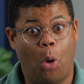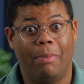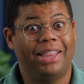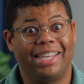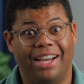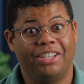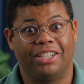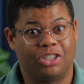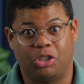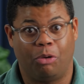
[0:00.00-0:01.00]
omit the
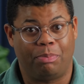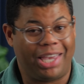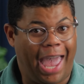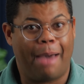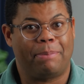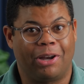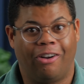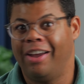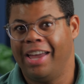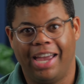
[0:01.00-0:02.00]
onions. You'll be
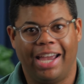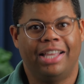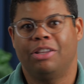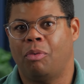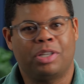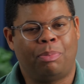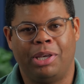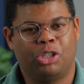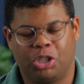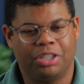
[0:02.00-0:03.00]
happier and the recipe
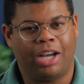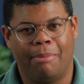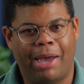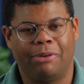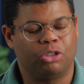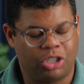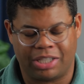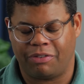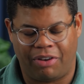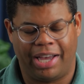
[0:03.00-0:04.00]
should come out
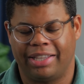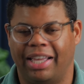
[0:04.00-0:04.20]
just fine.